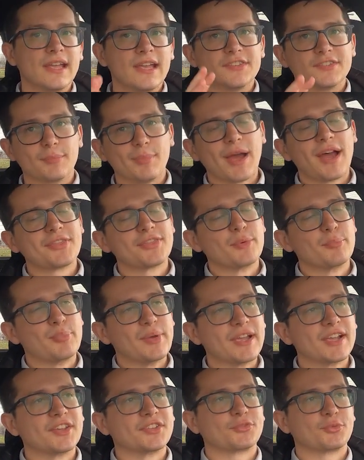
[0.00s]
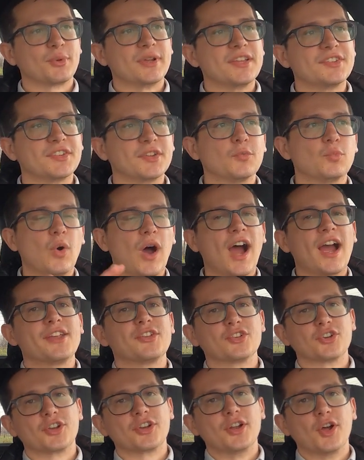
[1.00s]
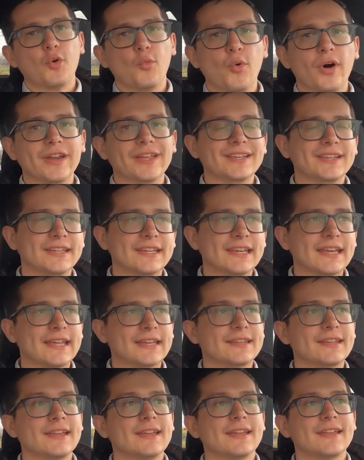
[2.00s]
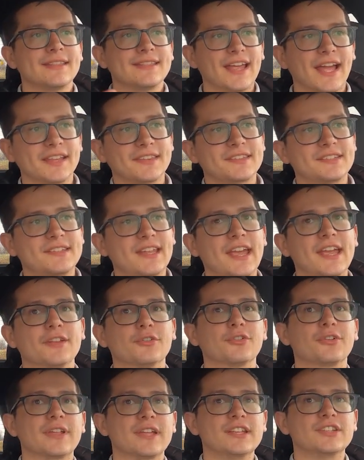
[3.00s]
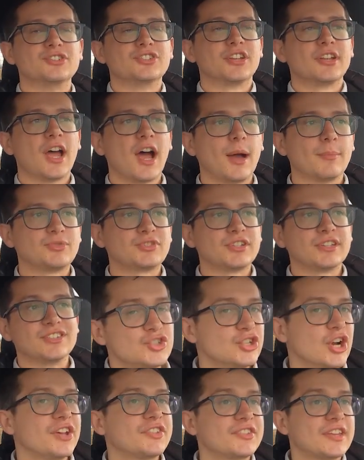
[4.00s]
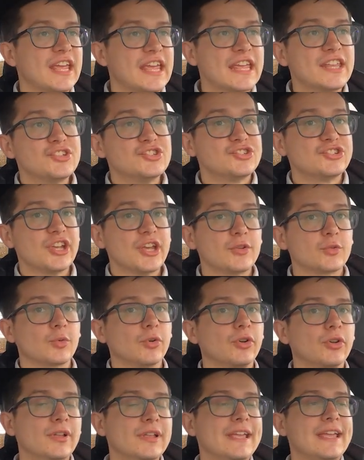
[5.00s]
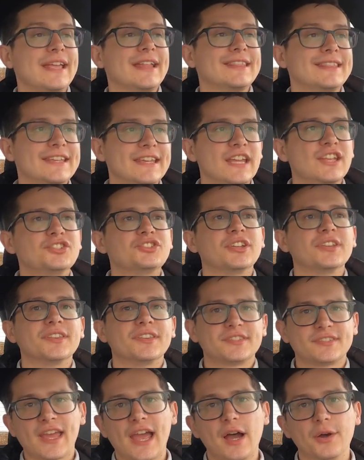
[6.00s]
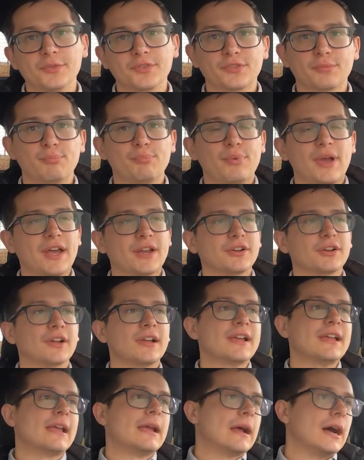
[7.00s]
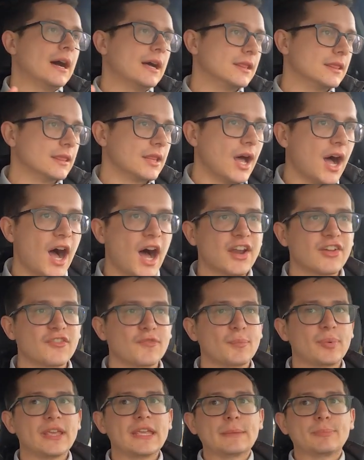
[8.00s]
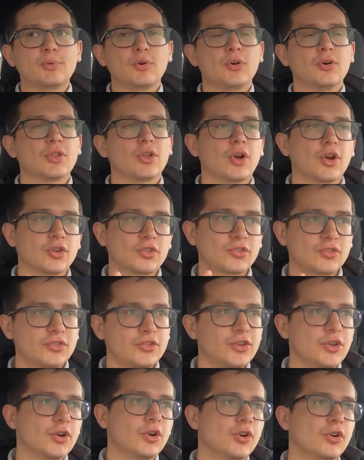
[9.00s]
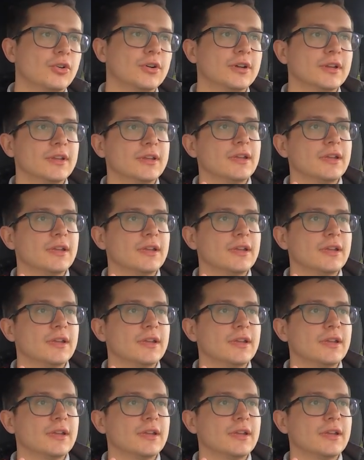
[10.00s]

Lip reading: is about the biggest reason why you're going to want to get that standard engine option. Just in general, the engine sounds better. A lot of people are still